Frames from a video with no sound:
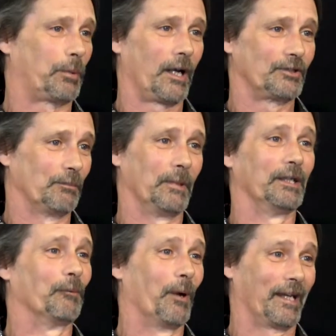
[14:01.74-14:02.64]
surprised than
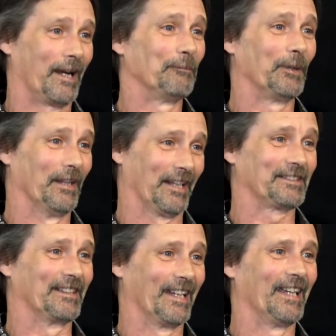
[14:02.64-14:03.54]
me to wake up the
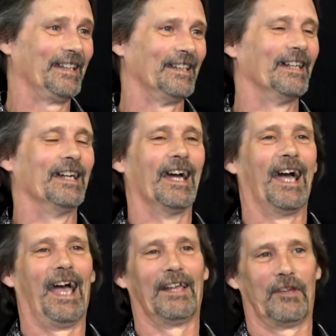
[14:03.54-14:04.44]
next day
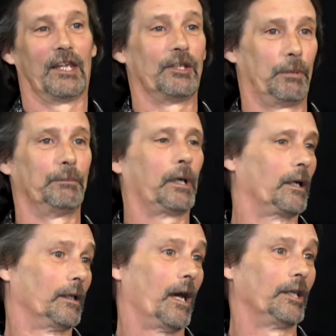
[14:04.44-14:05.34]
and then to be
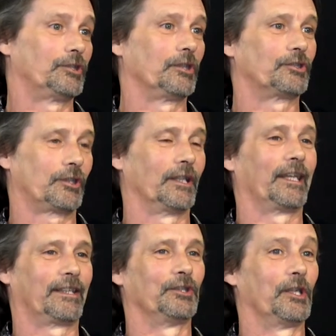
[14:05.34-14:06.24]
paralyzed. It's
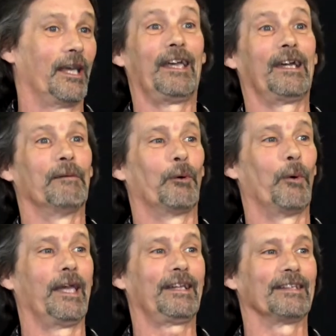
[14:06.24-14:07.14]
like, yay, I'm
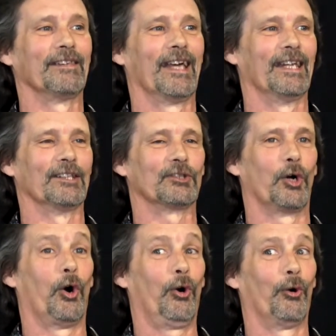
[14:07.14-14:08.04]
awake. And then it's,
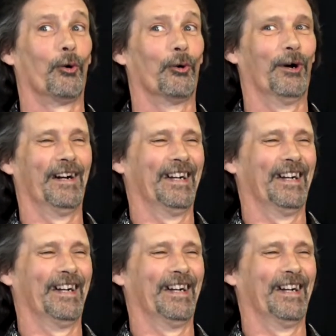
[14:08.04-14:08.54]
oh,